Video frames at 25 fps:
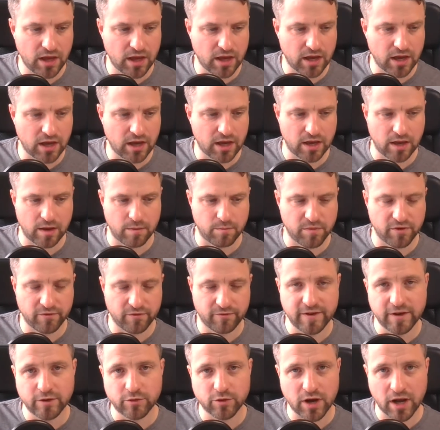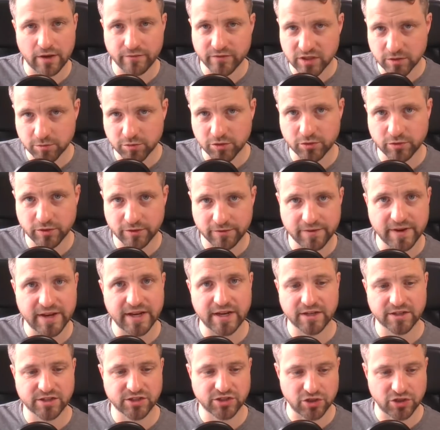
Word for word: Um, feel comfortable with feeling